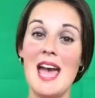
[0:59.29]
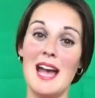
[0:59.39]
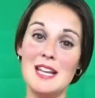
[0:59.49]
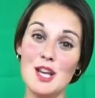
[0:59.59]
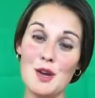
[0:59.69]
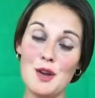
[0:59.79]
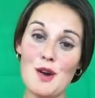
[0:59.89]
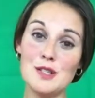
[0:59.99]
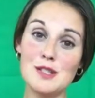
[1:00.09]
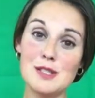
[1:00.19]
And you can
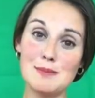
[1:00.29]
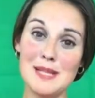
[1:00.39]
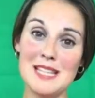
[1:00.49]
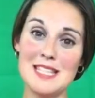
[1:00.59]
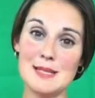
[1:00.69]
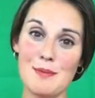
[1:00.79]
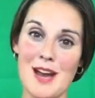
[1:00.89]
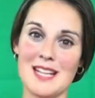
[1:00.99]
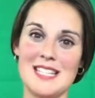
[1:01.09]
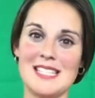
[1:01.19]
also split this
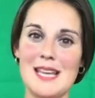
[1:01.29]
practice.